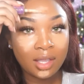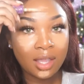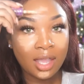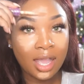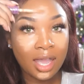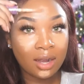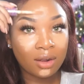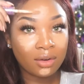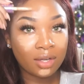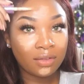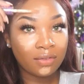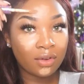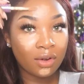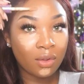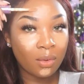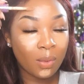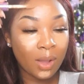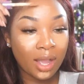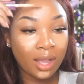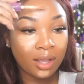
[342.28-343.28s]
I don't even
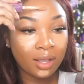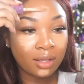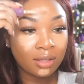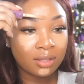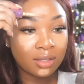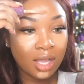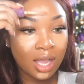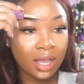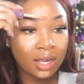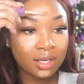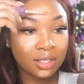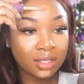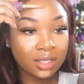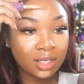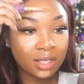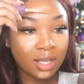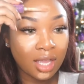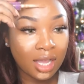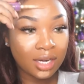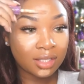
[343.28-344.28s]
know why,
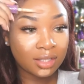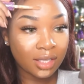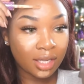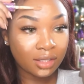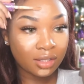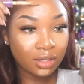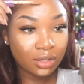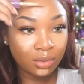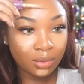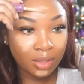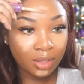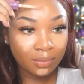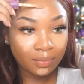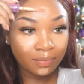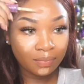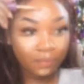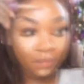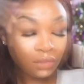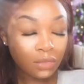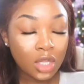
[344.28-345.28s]
honestly, I just like to do
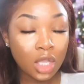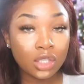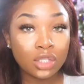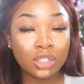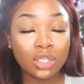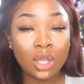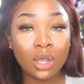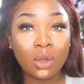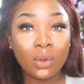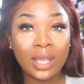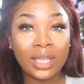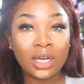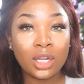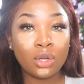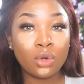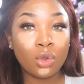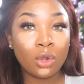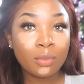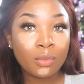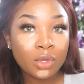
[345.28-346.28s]
it. So in a
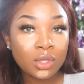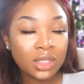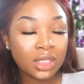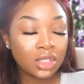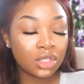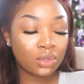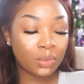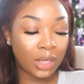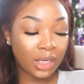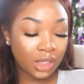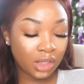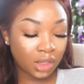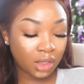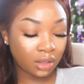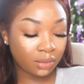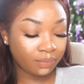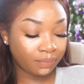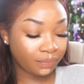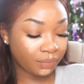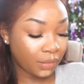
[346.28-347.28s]
normal
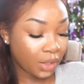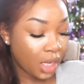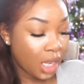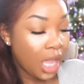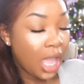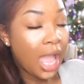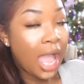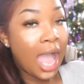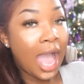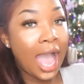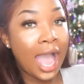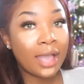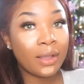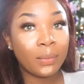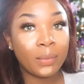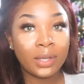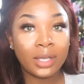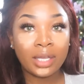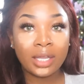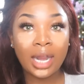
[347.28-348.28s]
situation, I
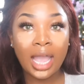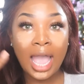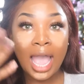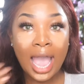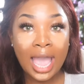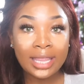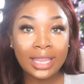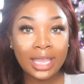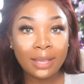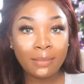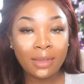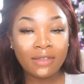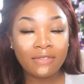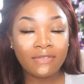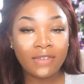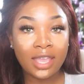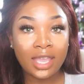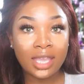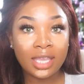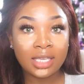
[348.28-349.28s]
would highlight my
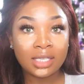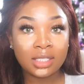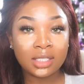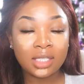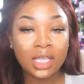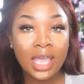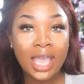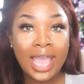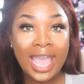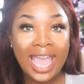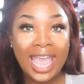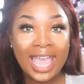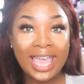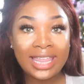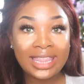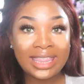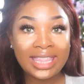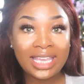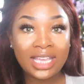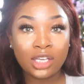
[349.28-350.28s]
face
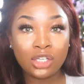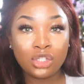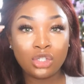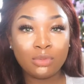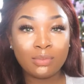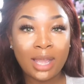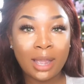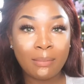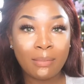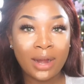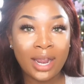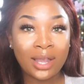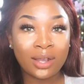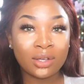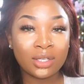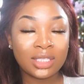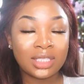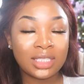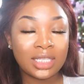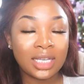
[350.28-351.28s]
and then do my
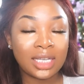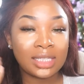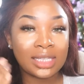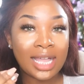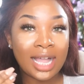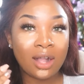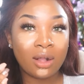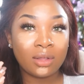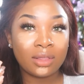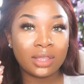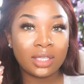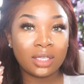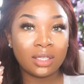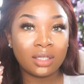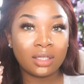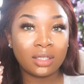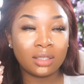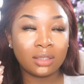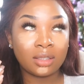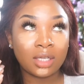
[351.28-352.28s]
brows to allow
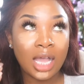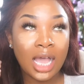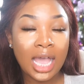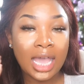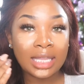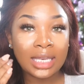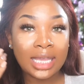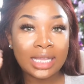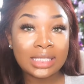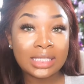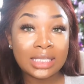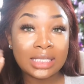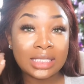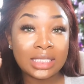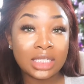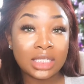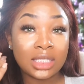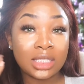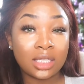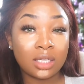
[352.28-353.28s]
the highlight to
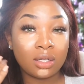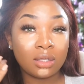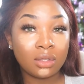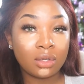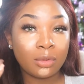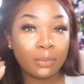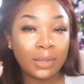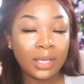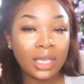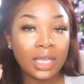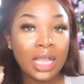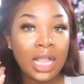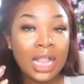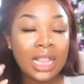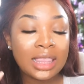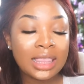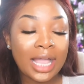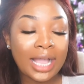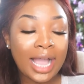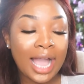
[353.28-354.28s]
just sit a little bit.
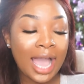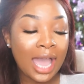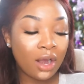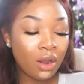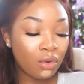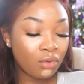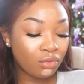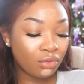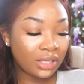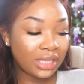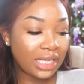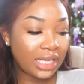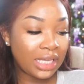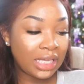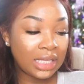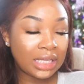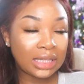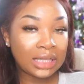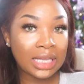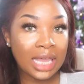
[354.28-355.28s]
Like, I don't
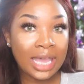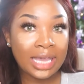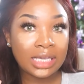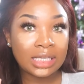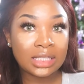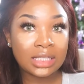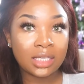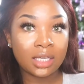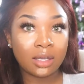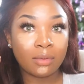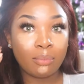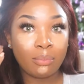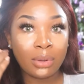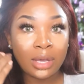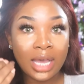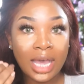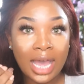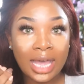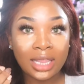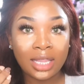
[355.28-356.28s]
really like to
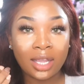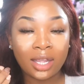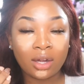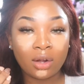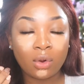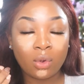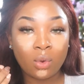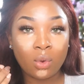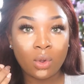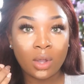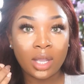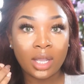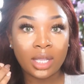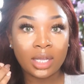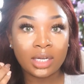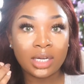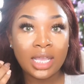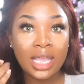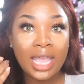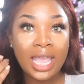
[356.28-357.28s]
put highlighter
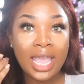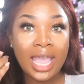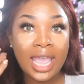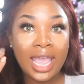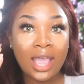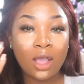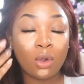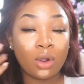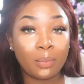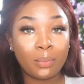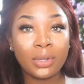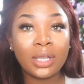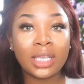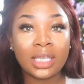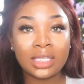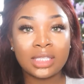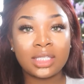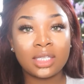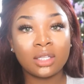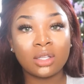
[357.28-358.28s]
on, or put
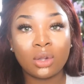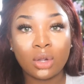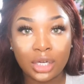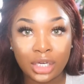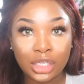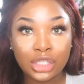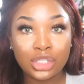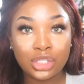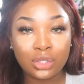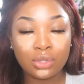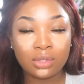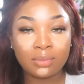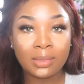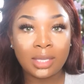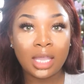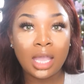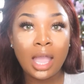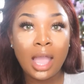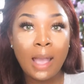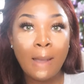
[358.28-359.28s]
concealer on, excuse
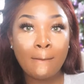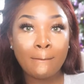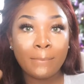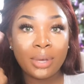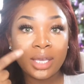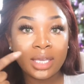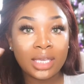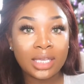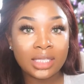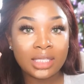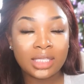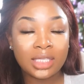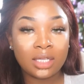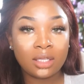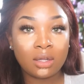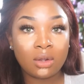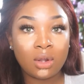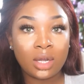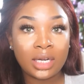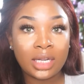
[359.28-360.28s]
me. Put
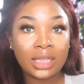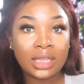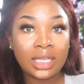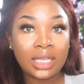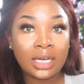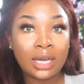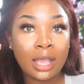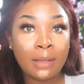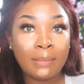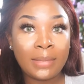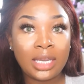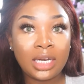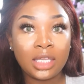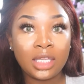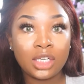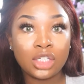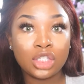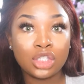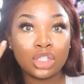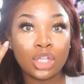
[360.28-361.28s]
concealer on and then
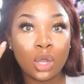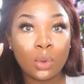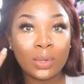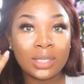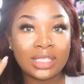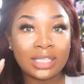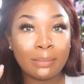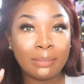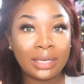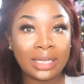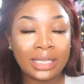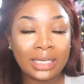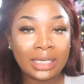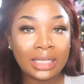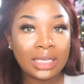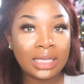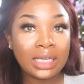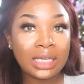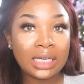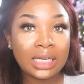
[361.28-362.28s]
immediately just go into
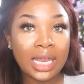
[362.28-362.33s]
blending.